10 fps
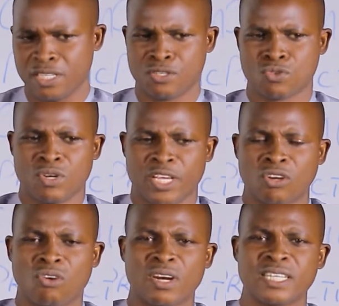it will
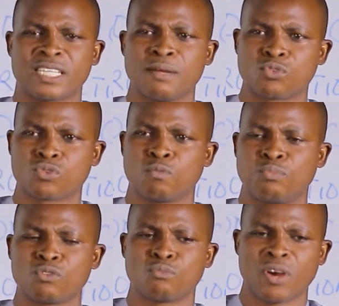encourage them to
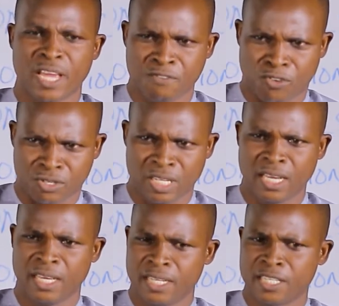put more effort
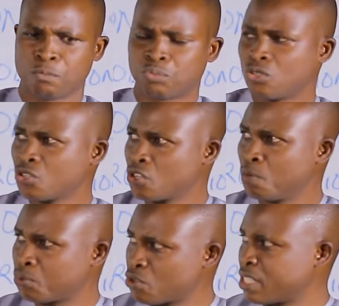in the
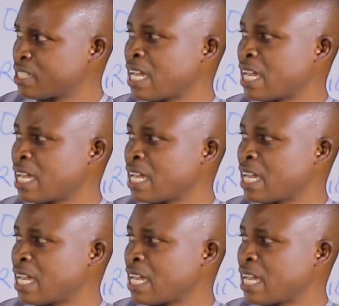production process.